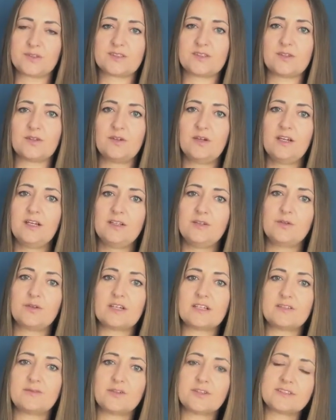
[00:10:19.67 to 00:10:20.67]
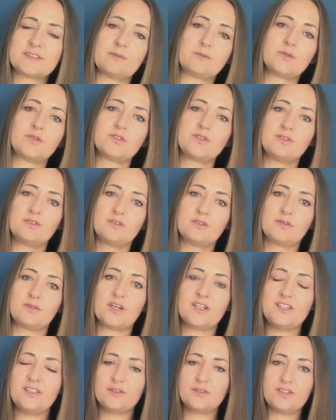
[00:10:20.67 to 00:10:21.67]
So you can, for example,
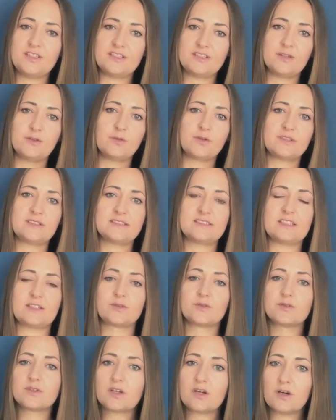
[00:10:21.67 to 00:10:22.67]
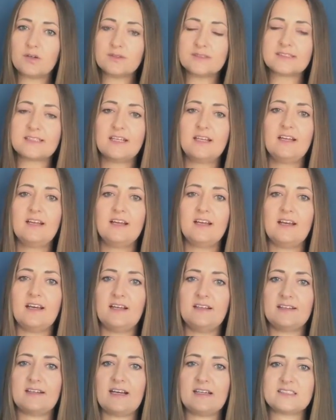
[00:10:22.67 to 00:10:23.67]
read what is the root cause
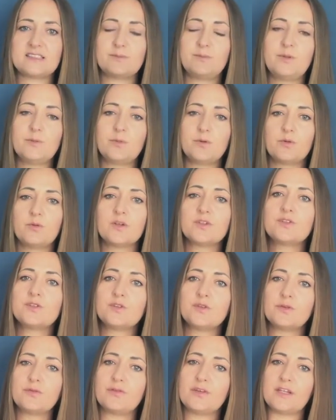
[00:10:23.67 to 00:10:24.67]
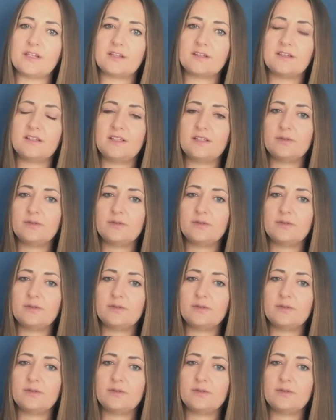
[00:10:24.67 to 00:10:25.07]
and ask people, what do you think?